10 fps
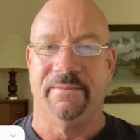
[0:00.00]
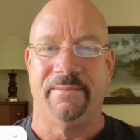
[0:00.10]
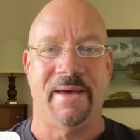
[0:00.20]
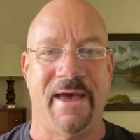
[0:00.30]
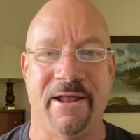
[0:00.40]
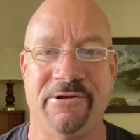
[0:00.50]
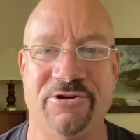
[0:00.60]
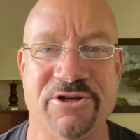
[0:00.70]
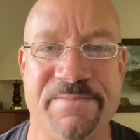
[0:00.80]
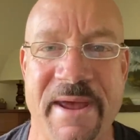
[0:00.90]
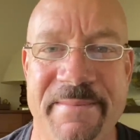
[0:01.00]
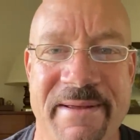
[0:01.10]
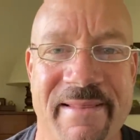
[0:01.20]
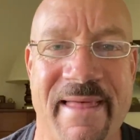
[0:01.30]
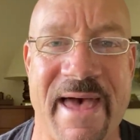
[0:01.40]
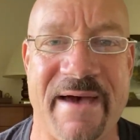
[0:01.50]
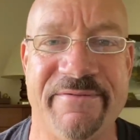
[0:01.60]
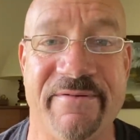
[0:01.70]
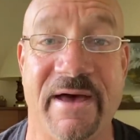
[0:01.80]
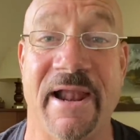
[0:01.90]
Man, you just made me
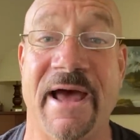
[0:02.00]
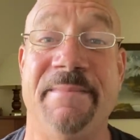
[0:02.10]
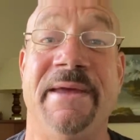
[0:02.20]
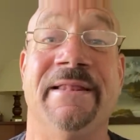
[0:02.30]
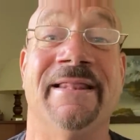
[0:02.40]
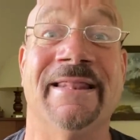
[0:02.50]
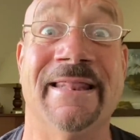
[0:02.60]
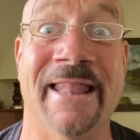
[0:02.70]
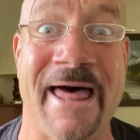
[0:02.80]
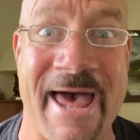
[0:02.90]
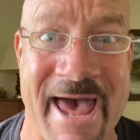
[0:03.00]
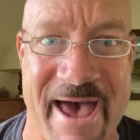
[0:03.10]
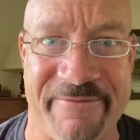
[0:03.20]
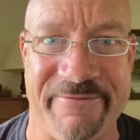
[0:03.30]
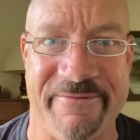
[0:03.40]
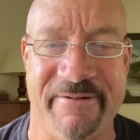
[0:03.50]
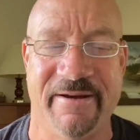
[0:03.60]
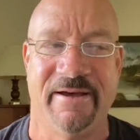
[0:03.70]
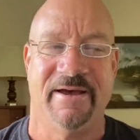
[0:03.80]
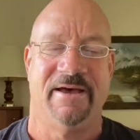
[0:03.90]
laugh. And I mean laugh.
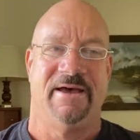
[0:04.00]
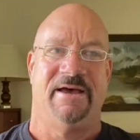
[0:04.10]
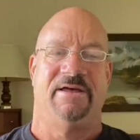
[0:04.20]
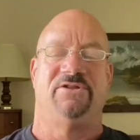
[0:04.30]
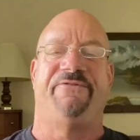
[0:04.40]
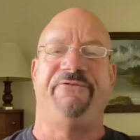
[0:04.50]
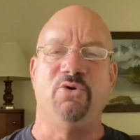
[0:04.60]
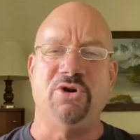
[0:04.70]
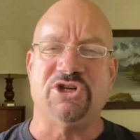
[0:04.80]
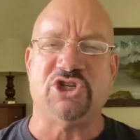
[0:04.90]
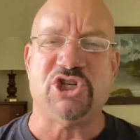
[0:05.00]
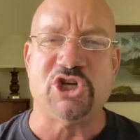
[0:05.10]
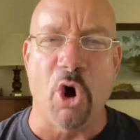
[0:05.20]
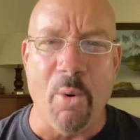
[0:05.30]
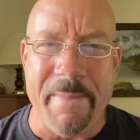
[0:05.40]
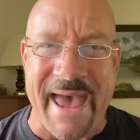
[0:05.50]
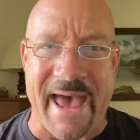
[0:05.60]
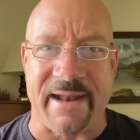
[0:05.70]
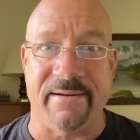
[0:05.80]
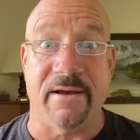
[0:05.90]
The food is so
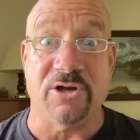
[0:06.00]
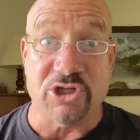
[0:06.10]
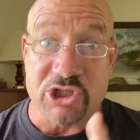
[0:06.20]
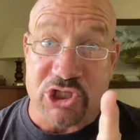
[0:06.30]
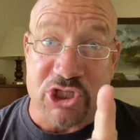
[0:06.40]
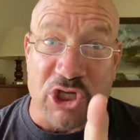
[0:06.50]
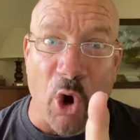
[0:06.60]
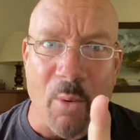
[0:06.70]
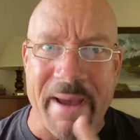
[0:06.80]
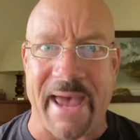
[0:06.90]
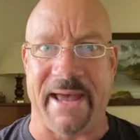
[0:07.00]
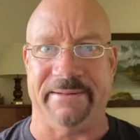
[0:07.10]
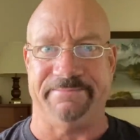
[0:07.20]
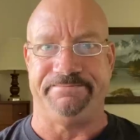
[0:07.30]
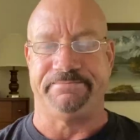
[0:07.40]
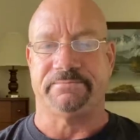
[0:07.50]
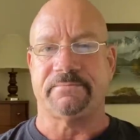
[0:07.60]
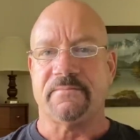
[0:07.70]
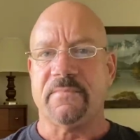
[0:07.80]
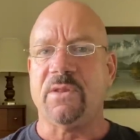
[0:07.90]
bad. So bad.
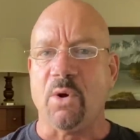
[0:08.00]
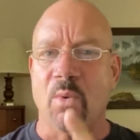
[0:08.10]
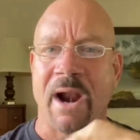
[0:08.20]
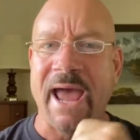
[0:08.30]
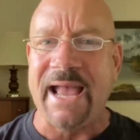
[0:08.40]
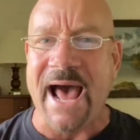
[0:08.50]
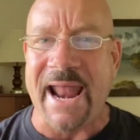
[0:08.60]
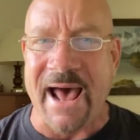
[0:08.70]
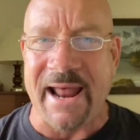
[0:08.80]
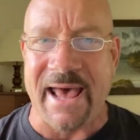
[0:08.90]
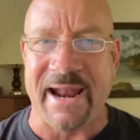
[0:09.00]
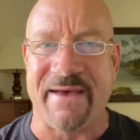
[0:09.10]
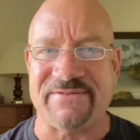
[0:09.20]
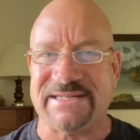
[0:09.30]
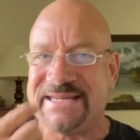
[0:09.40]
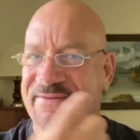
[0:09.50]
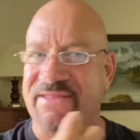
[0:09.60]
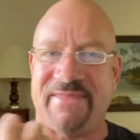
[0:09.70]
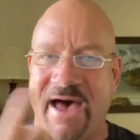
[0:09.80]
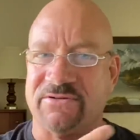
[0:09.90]
When I got out, I had to have
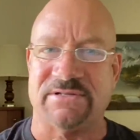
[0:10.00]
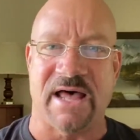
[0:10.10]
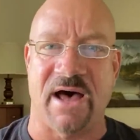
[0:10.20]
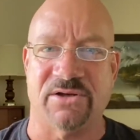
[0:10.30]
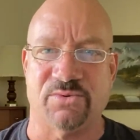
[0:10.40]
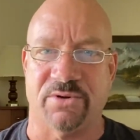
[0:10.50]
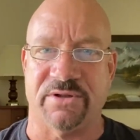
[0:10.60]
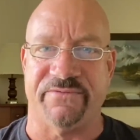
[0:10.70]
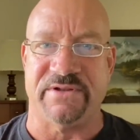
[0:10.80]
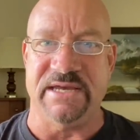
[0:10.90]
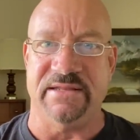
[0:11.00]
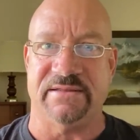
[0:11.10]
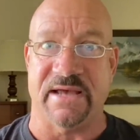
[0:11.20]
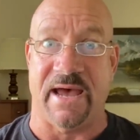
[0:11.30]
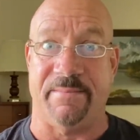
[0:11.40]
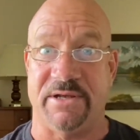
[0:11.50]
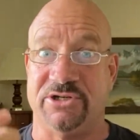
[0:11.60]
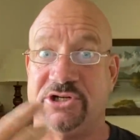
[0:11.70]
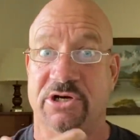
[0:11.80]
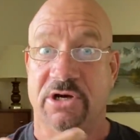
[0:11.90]
$7,000 worth of teeth
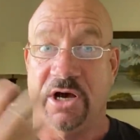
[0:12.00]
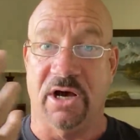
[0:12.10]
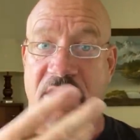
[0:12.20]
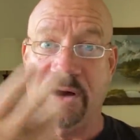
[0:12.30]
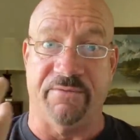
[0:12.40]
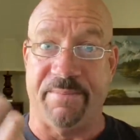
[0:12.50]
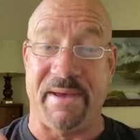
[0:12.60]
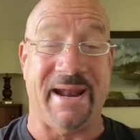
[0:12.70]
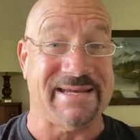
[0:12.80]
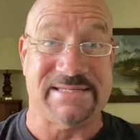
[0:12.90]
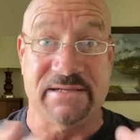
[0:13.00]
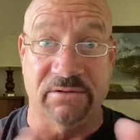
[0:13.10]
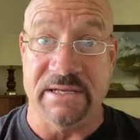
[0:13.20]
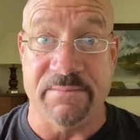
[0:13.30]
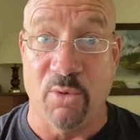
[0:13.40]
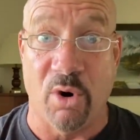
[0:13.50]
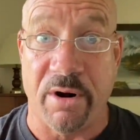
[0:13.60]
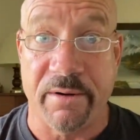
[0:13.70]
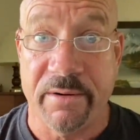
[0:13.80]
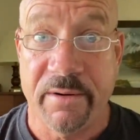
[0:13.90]
damage repair. And I still need
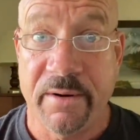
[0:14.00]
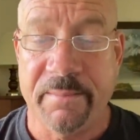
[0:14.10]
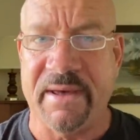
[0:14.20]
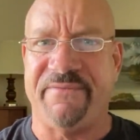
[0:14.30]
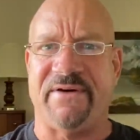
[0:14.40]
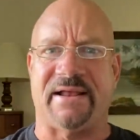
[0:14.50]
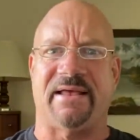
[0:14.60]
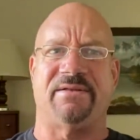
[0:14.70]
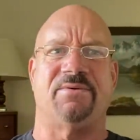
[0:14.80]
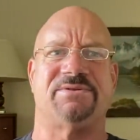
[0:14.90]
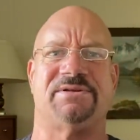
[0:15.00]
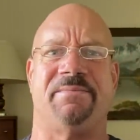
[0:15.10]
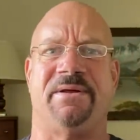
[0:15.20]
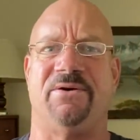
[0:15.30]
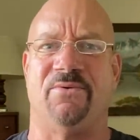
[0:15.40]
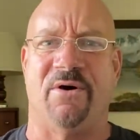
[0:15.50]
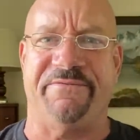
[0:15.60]
more. Matter of fact, there was somebody who